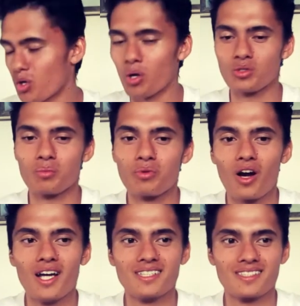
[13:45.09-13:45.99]
I was
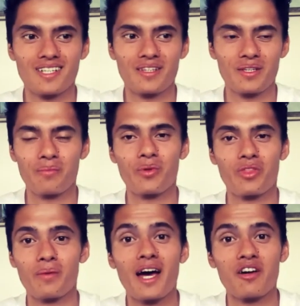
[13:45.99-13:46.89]
surprised with
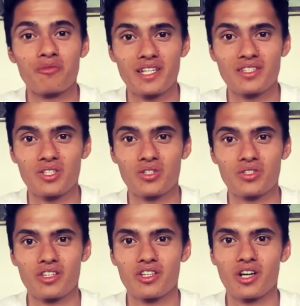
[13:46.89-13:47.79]
the amount of messages
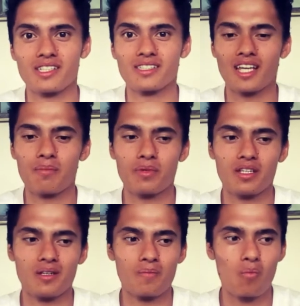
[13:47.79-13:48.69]
that you guys sent
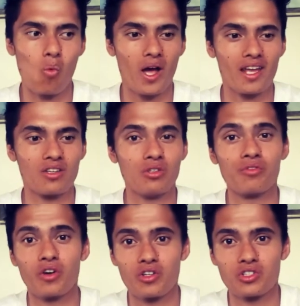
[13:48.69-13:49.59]
me when you
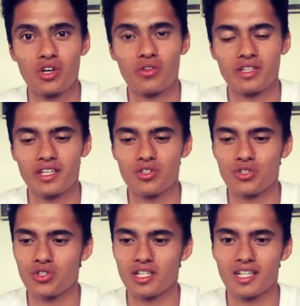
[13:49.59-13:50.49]
first heard the
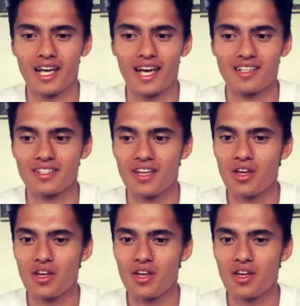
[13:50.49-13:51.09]
injury, and